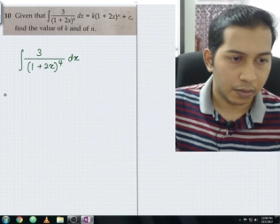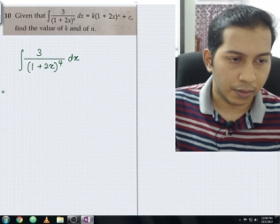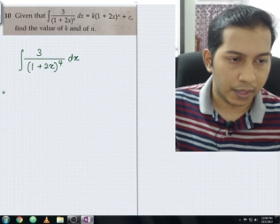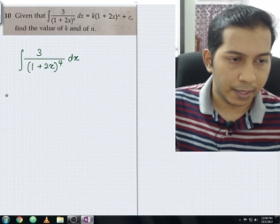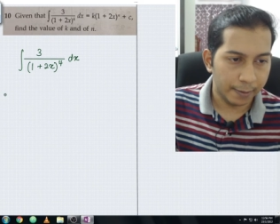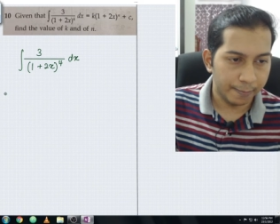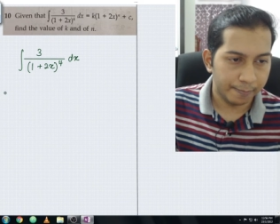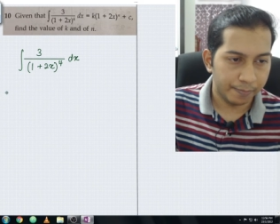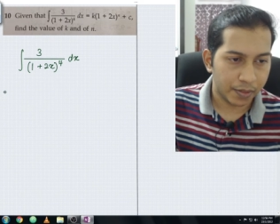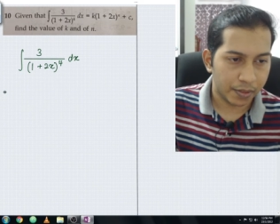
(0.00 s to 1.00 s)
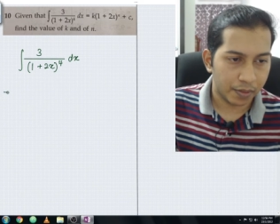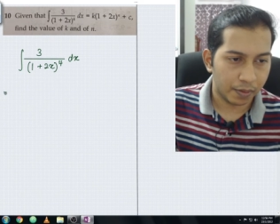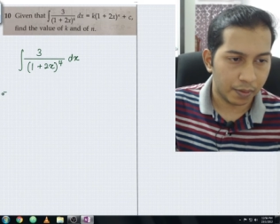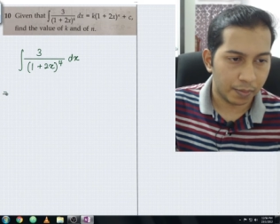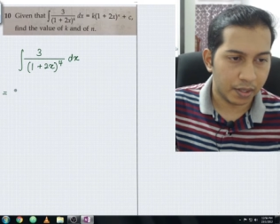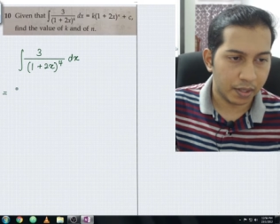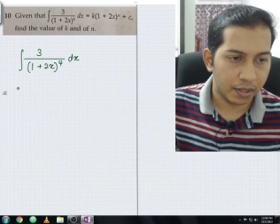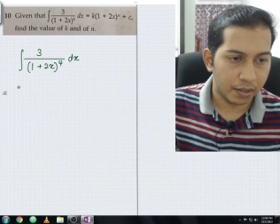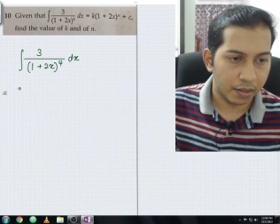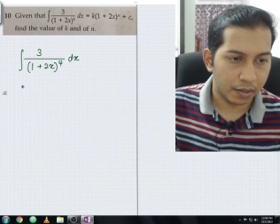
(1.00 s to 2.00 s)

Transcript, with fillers: Okay, so from here,